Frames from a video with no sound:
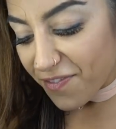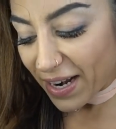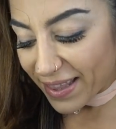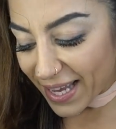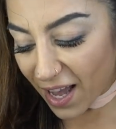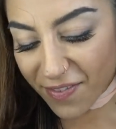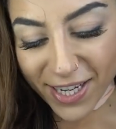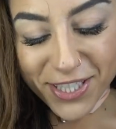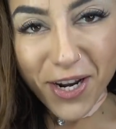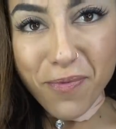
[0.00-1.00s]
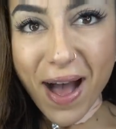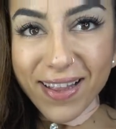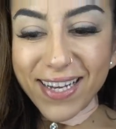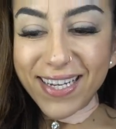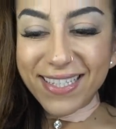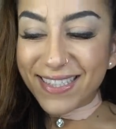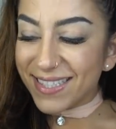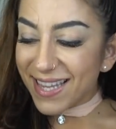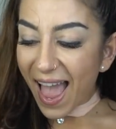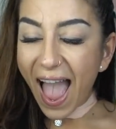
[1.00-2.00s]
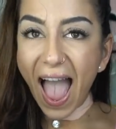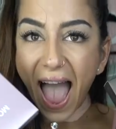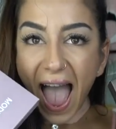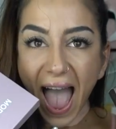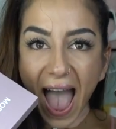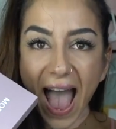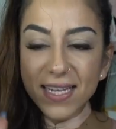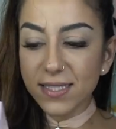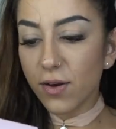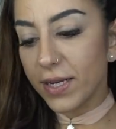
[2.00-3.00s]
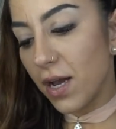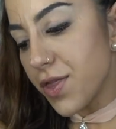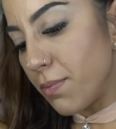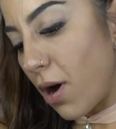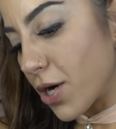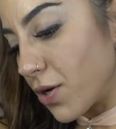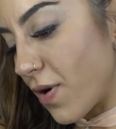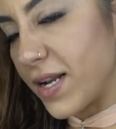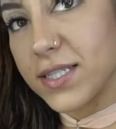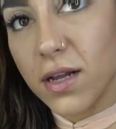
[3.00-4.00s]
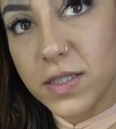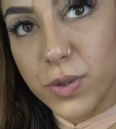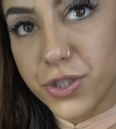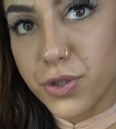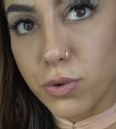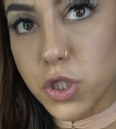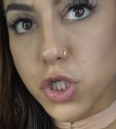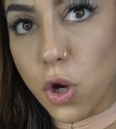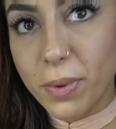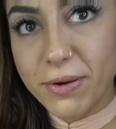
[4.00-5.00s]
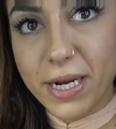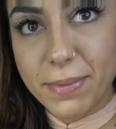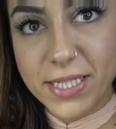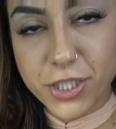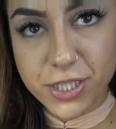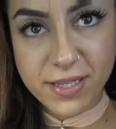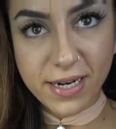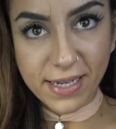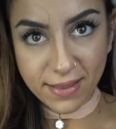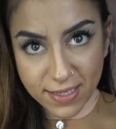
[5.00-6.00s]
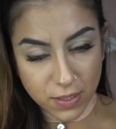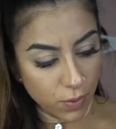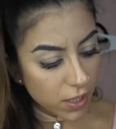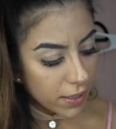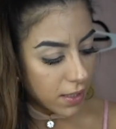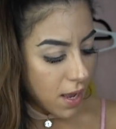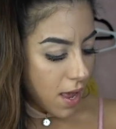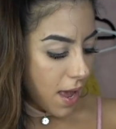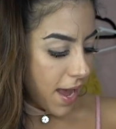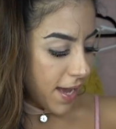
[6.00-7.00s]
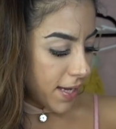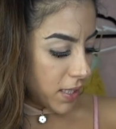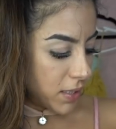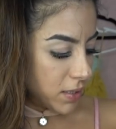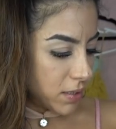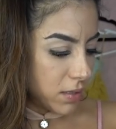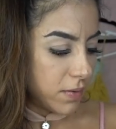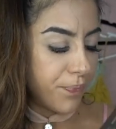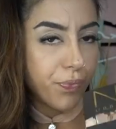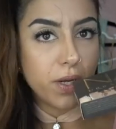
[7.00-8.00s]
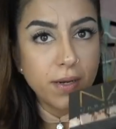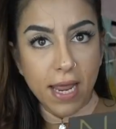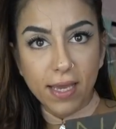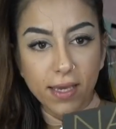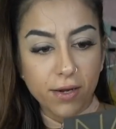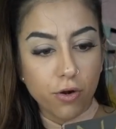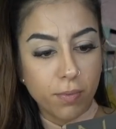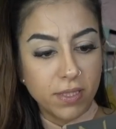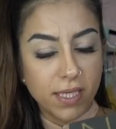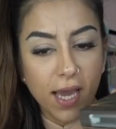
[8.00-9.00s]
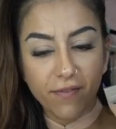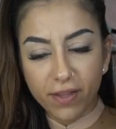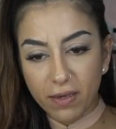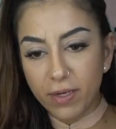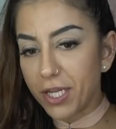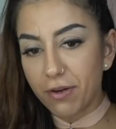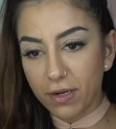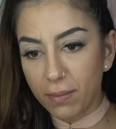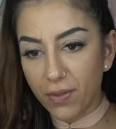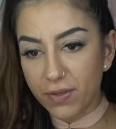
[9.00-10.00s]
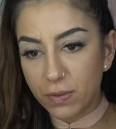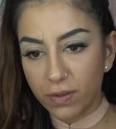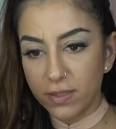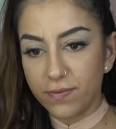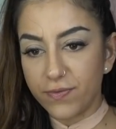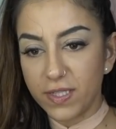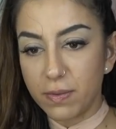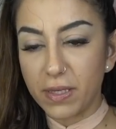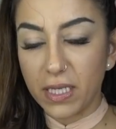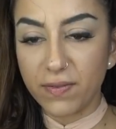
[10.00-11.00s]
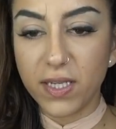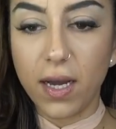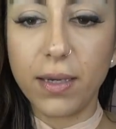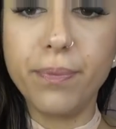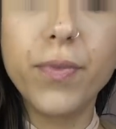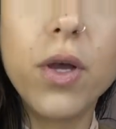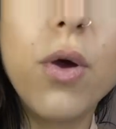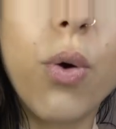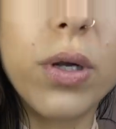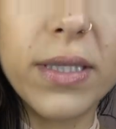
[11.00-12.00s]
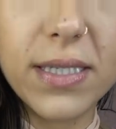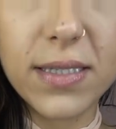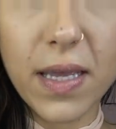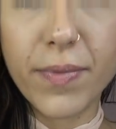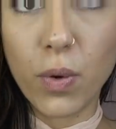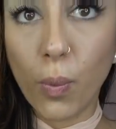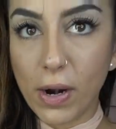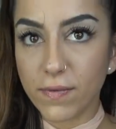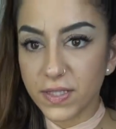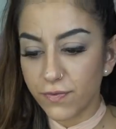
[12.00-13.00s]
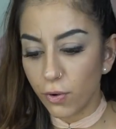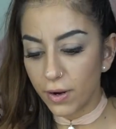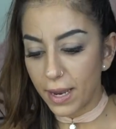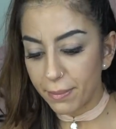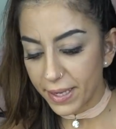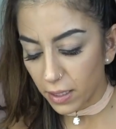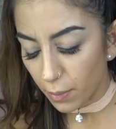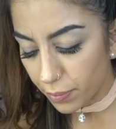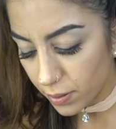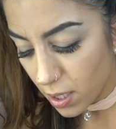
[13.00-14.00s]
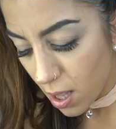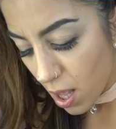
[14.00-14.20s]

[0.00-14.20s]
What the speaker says: Finally, I have eyeshadow palettes. So I got the Modern Renaissance, which there were so many recommendations, but I get this one, and Naked Urban Decay. I feel like I've been hearing about this one since the beginning of time, or at least since I've been aware of Sephora and makeup.